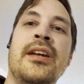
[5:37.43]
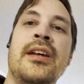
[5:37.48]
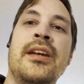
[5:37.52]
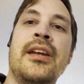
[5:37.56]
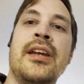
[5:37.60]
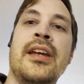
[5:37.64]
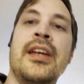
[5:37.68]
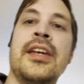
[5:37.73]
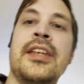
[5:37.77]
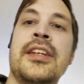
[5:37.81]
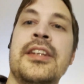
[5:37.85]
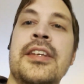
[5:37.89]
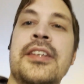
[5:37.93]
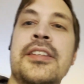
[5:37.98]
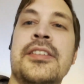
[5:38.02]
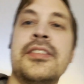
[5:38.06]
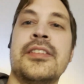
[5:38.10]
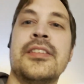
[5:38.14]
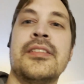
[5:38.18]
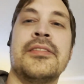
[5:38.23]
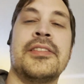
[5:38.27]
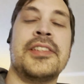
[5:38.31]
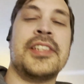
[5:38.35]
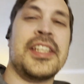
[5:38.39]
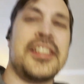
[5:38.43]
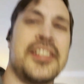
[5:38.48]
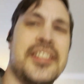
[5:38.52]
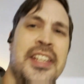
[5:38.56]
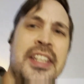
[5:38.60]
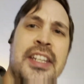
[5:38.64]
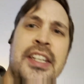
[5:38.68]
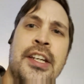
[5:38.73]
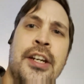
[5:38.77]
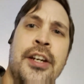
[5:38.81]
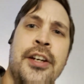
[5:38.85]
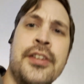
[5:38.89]
In
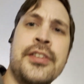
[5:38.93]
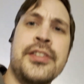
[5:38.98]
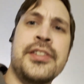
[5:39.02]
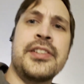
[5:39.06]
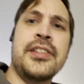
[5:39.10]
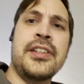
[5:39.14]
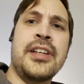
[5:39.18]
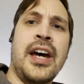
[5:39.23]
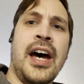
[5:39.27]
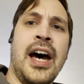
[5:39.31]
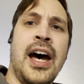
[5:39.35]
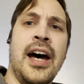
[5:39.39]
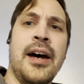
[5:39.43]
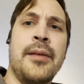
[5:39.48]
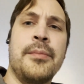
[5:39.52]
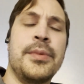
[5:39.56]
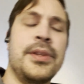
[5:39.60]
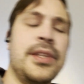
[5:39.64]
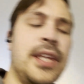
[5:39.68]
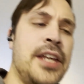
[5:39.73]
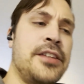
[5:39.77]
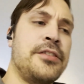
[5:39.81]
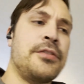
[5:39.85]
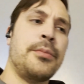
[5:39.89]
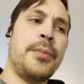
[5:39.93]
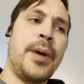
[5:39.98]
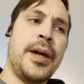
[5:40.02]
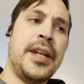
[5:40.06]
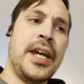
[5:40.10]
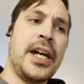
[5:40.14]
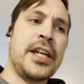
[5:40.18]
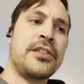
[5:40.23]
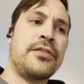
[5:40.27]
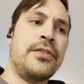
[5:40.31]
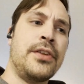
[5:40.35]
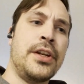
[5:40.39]
16 years, that's when my
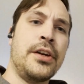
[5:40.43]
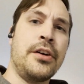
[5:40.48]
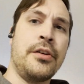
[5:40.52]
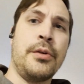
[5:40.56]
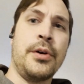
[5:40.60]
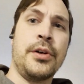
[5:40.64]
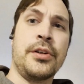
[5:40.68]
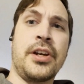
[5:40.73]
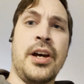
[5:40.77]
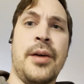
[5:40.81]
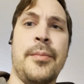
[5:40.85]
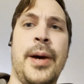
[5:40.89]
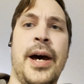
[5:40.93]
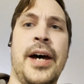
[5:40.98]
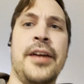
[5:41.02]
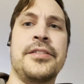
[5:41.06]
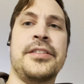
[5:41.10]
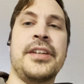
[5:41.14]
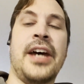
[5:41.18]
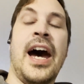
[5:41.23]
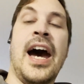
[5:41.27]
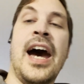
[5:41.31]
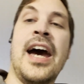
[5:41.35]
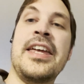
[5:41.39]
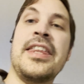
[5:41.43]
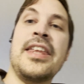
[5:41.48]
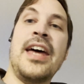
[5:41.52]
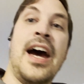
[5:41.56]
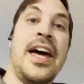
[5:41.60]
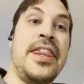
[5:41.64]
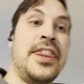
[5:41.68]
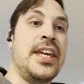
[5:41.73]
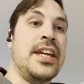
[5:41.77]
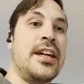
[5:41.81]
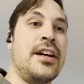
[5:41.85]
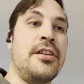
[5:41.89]
next video will come out. I
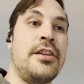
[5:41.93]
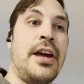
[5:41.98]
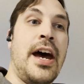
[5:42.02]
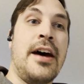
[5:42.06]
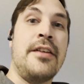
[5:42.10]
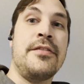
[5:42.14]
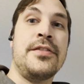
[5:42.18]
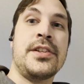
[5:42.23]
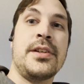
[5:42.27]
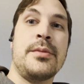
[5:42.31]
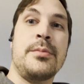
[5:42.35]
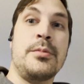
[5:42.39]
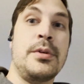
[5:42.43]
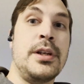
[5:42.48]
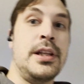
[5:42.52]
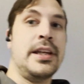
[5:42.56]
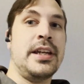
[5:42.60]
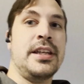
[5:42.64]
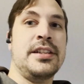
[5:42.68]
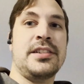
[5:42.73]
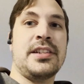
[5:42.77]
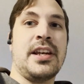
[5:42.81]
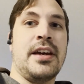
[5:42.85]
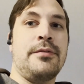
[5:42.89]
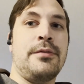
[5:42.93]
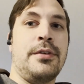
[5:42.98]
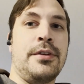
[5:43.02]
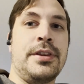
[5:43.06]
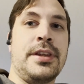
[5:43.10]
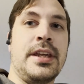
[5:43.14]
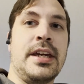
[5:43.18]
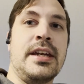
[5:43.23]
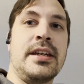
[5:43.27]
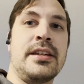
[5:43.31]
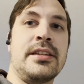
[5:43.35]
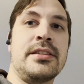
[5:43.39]
think I'll have some really insightful
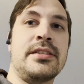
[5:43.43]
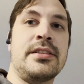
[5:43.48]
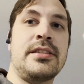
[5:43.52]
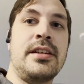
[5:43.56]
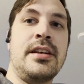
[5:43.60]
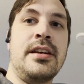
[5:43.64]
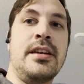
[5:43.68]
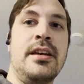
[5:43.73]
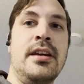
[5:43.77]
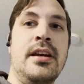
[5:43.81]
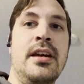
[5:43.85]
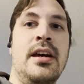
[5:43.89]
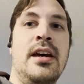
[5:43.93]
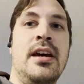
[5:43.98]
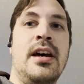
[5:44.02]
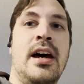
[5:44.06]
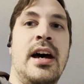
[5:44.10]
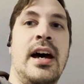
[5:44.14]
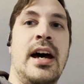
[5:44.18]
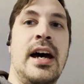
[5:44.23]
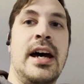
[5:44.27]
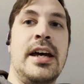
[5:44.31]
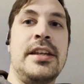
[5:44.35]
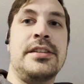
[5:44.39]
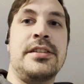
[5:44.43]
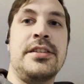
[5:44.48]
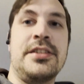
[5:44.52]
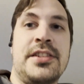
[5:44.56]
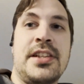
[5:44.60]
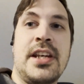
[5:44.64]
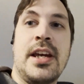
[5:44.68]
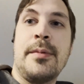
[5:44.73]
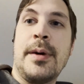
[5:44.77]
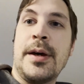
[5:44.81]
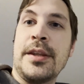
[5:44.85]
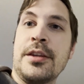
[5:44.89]
things to
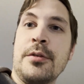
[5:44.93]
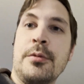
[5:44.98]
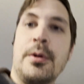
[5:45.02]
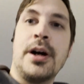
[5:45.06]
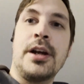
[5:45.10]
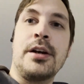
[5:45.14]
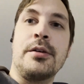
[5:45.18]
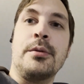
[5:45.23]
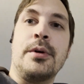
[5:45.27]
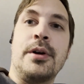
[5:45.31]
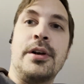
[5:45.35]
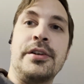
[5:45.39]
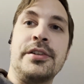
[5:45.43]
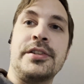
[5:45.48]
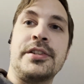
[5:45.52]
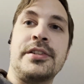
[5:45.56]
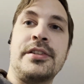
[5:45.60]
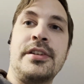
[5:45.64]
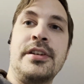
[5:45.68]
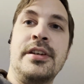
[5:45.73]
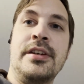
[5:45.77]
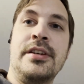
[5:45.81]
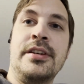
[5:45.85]
say about the water wars.